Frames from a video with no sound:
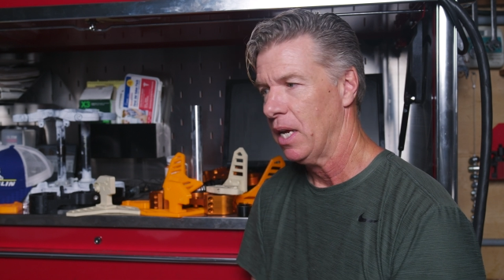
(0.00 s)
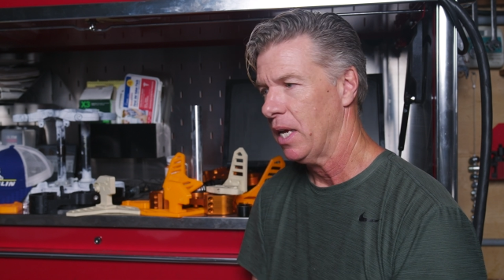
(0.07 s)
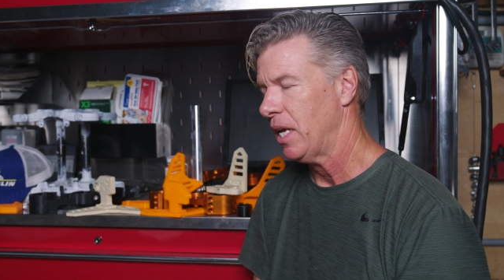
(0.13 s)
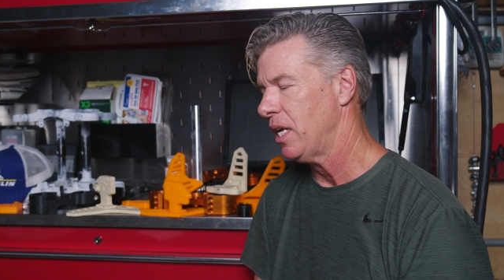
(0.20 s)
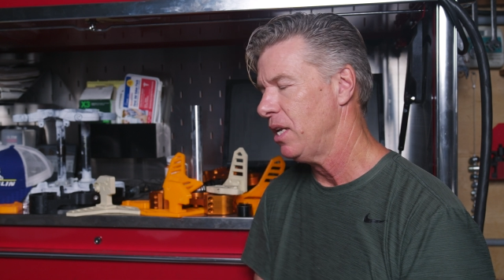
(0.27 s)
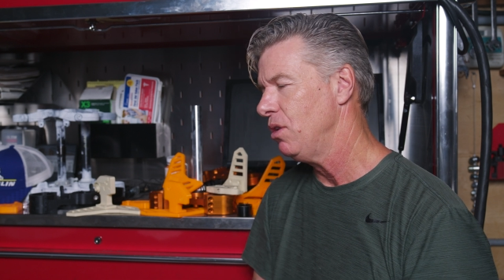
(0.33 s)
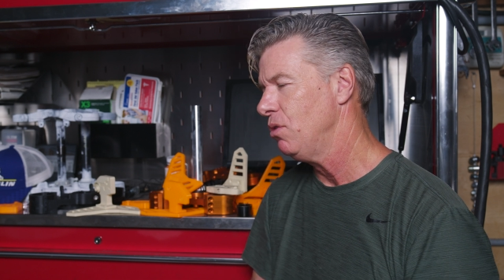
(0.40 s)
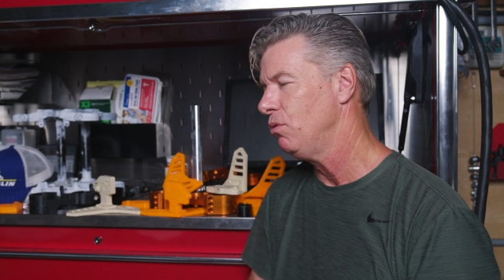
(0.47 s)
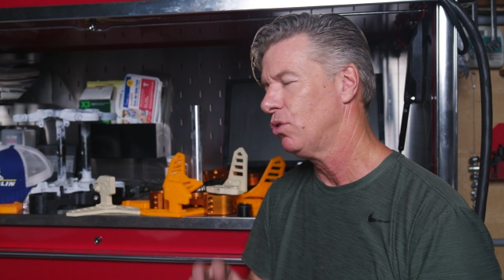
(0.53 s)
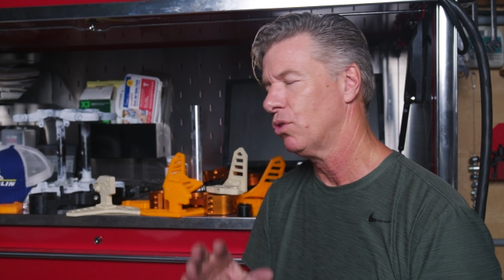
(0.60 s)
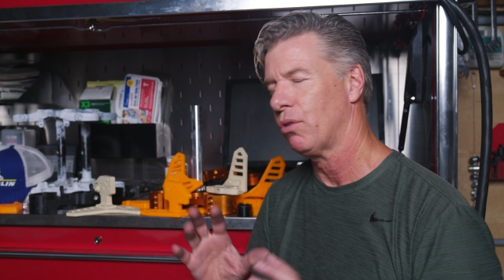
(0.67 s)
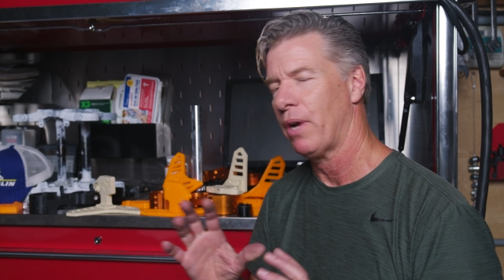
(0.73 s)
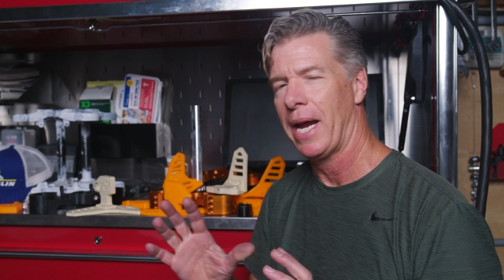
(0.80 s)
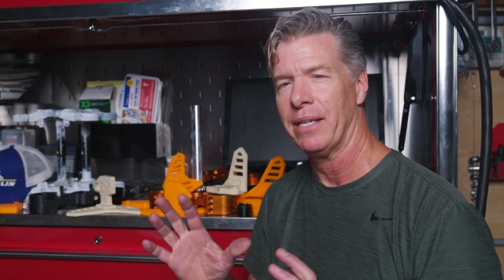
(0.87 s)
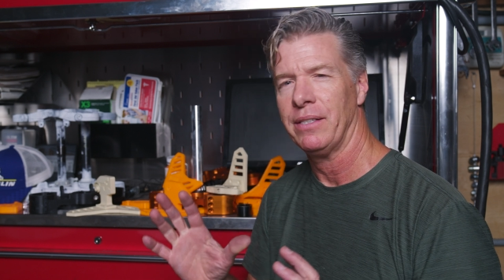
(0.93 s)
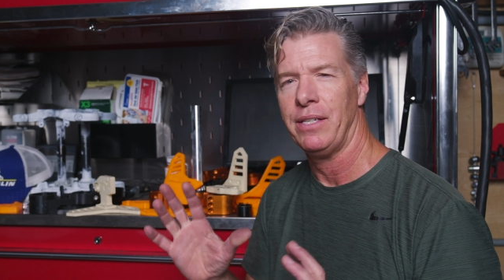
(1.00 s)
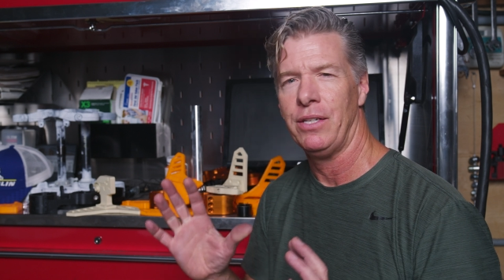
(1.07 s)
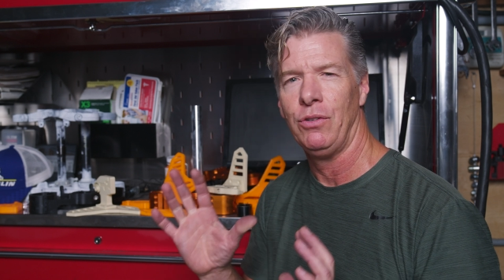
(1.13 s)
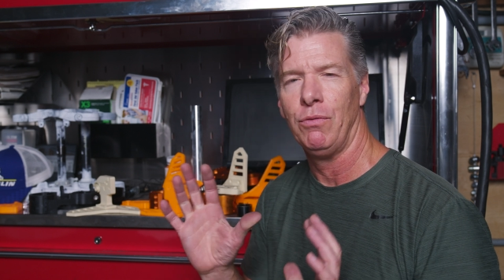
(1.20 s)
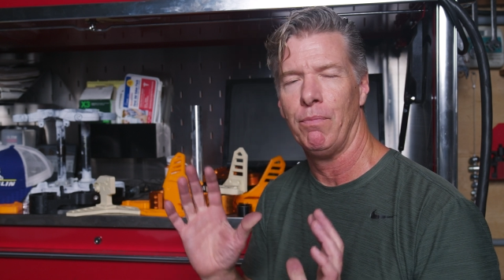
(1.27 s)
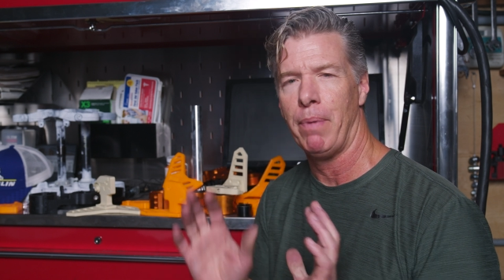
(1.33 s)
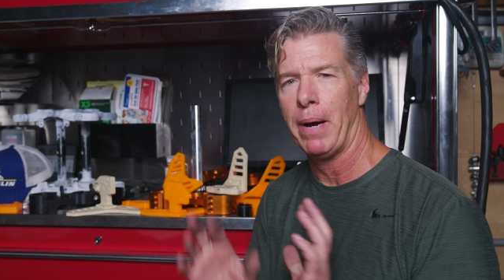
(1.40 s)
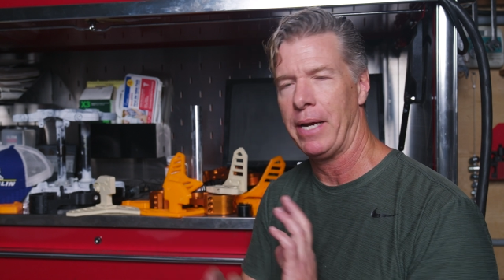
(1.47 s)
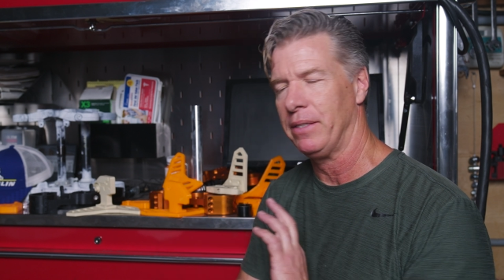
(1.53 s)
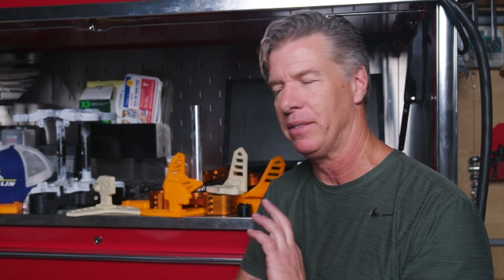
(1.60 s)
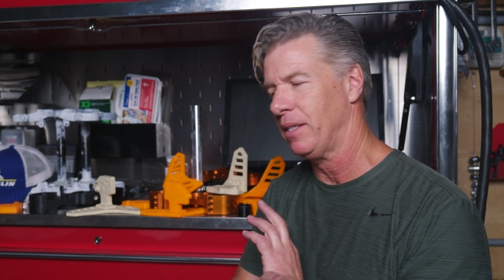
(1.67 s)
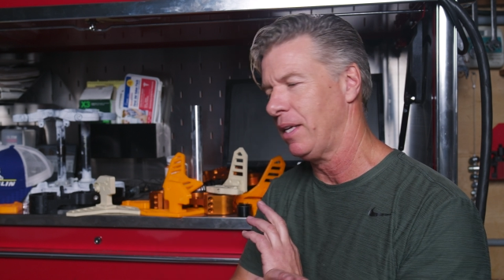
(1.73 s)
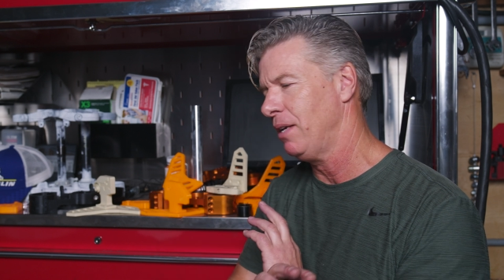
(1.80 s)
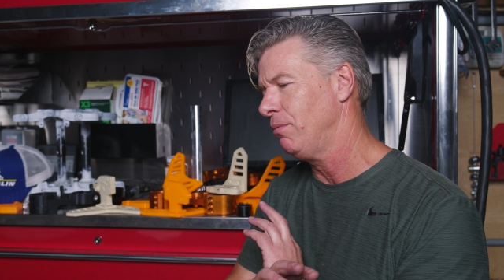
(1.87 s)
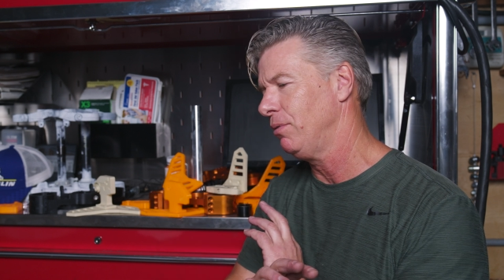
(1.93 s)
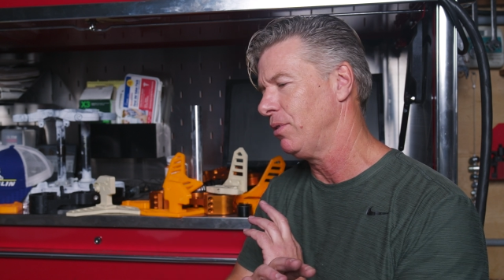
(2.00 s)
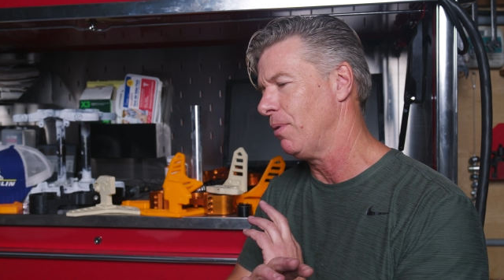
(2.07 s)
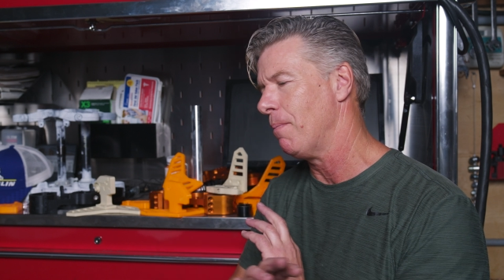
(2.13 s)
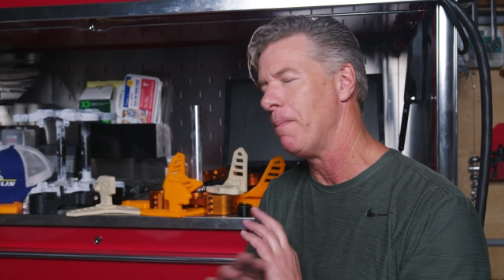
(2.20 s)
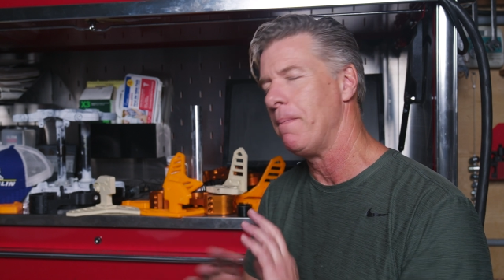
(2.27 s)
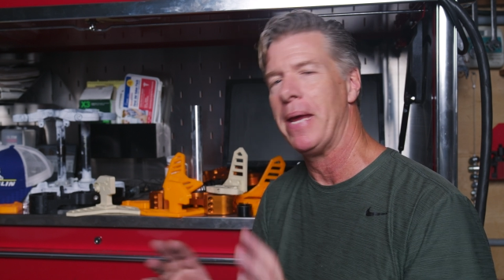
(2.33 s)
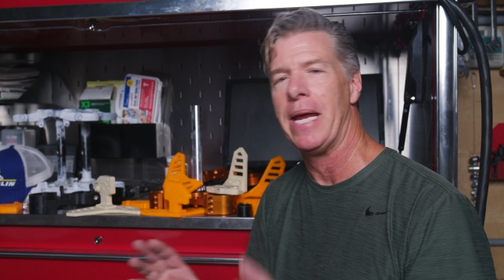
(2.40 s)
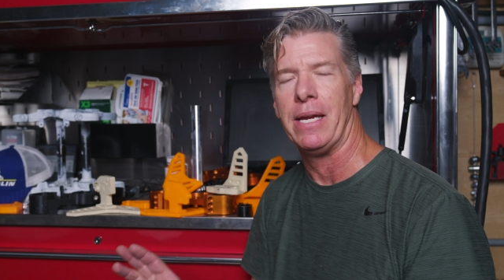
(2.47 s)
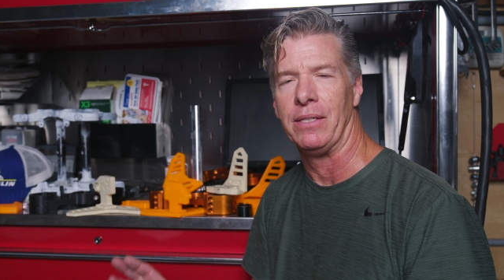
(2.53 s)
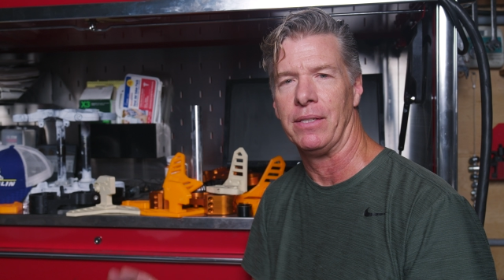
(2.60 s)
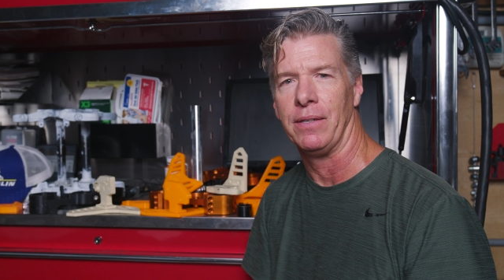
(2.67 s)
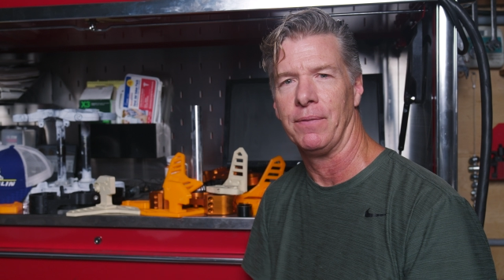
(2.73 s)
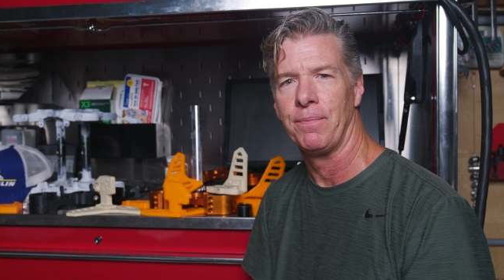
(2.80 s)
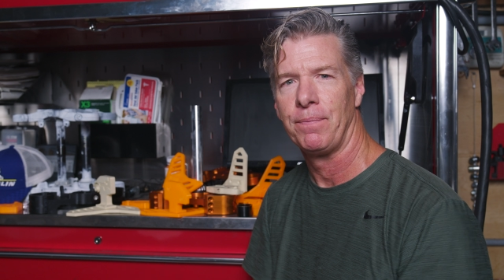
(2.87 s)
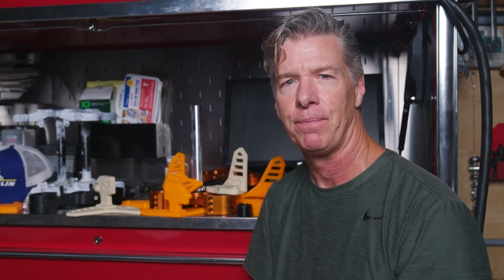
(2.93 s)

He knew tracks, he knew bikes, he was amazing.